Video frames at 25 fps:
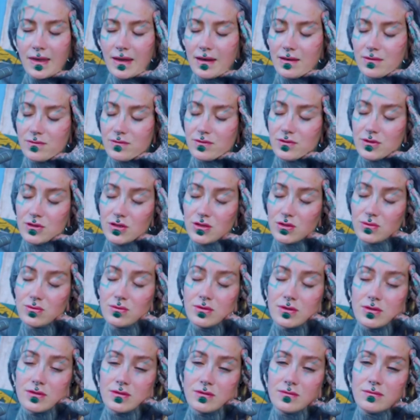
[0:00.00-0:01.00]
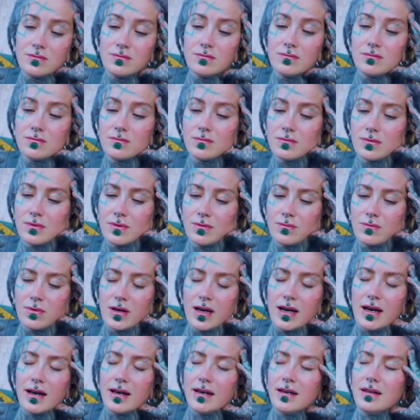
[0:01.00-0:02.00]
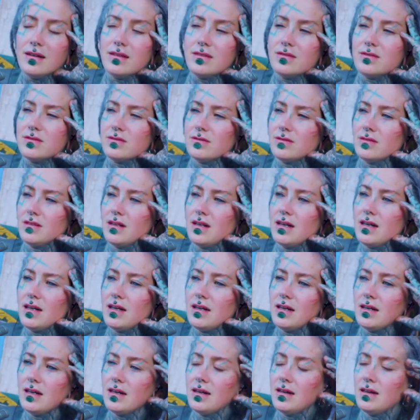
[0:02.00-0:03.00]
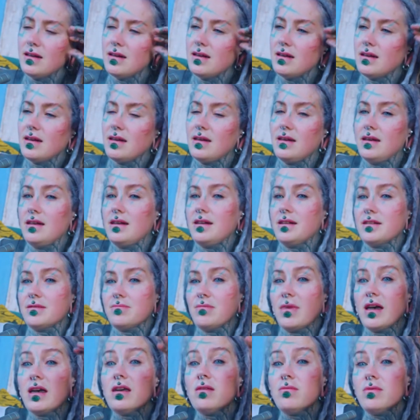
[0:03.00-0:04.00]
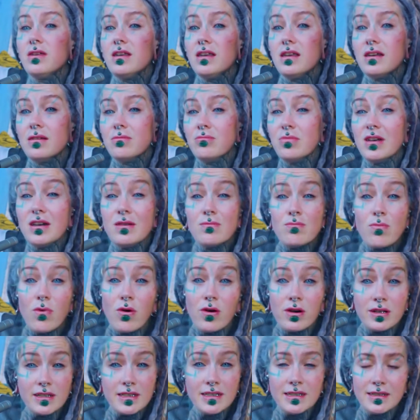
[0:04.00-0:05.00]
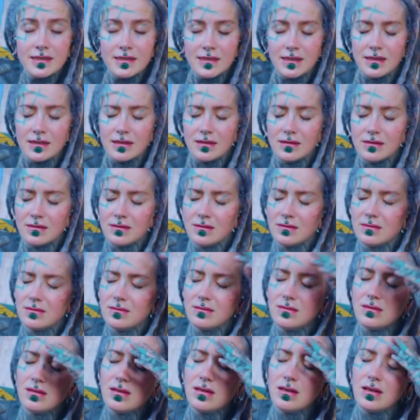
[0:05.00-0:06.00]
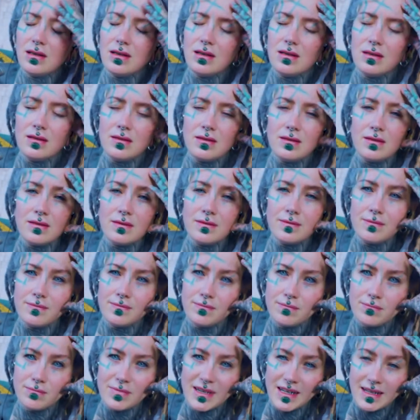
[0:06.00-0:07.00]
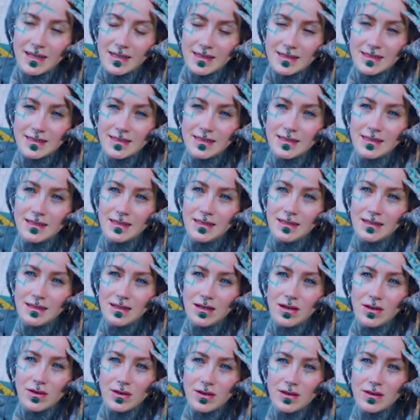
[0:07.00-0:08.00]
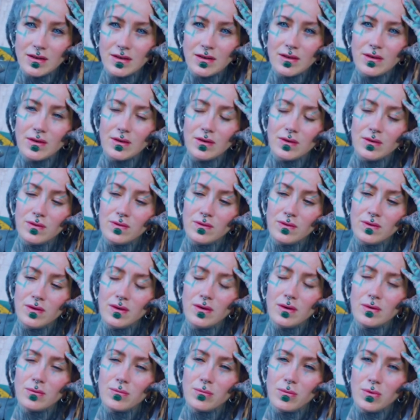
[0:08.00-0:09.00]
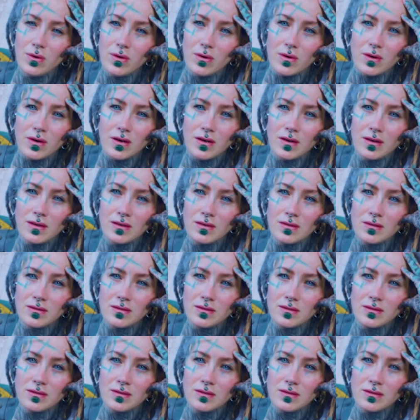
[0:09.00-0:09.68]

And for sure, where I live, it is maybe a bit more easier, but it's still a lot of work.